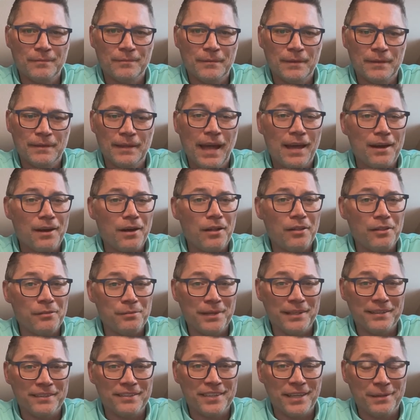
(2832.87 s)
not all three
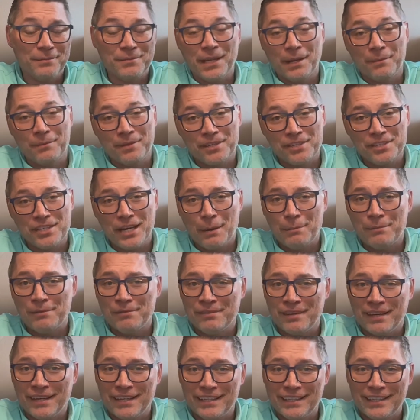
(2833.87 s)
at the same time because
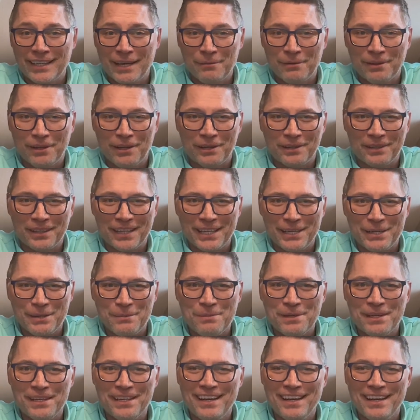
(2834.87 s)
Shopify came along later, but